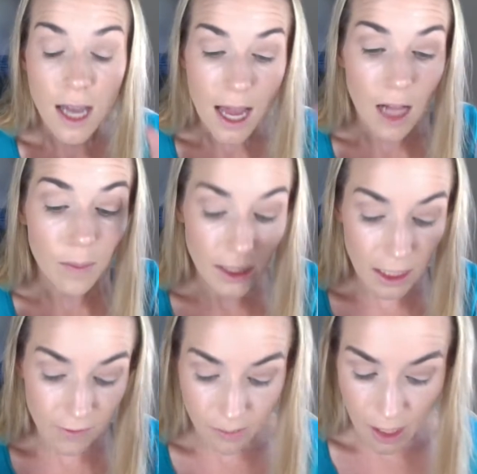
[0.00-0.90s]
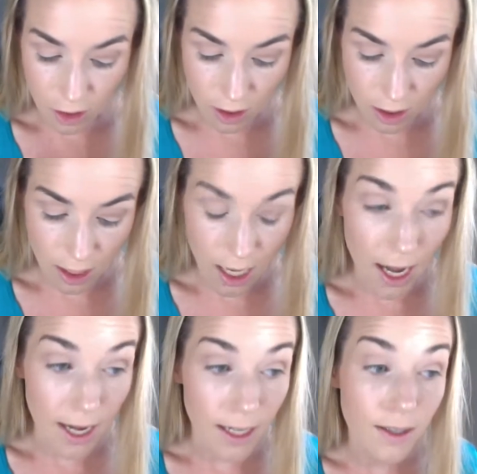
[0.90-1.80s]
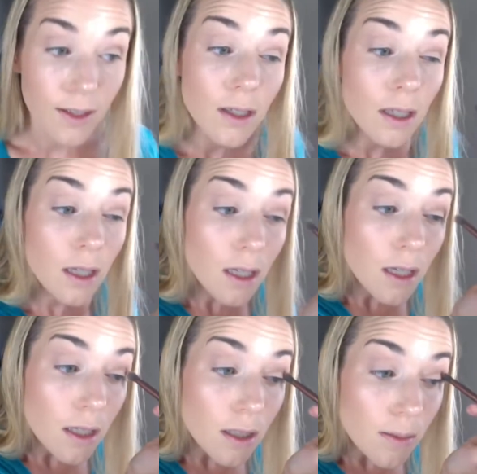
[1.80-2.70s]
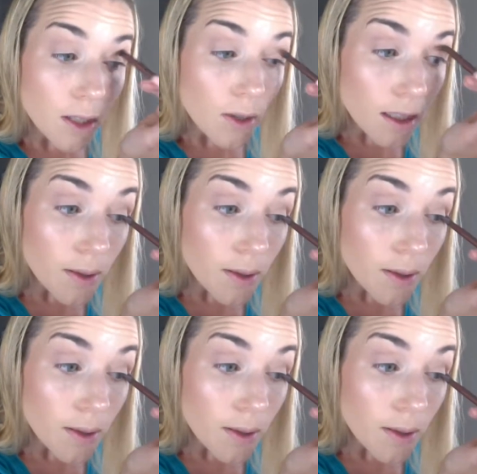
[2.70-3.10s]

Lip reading: helping give dimension to the eye. I'm gonna go.